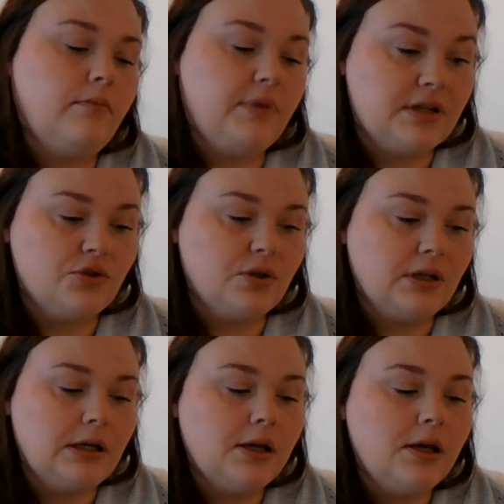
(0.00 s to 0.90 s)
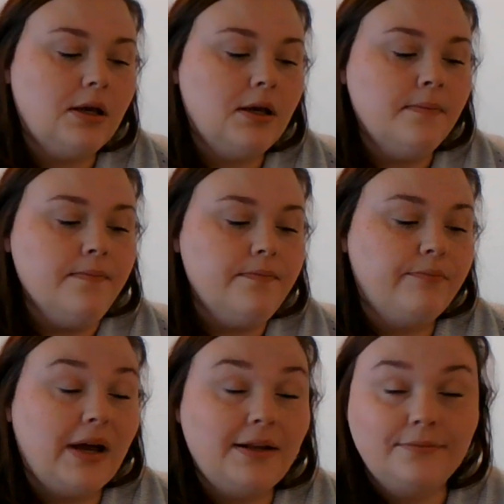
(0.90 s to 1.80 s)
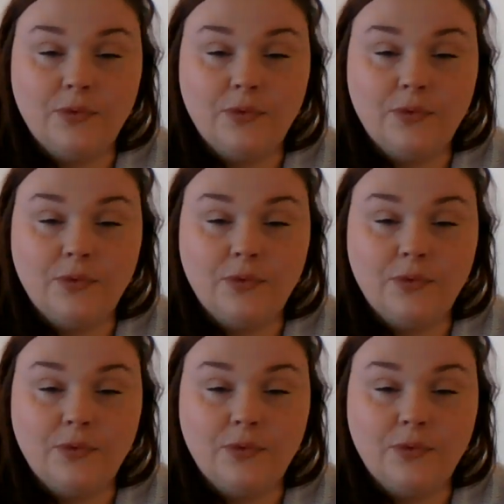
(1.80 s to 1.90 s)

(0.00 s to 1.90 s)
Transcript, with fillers: potentially, but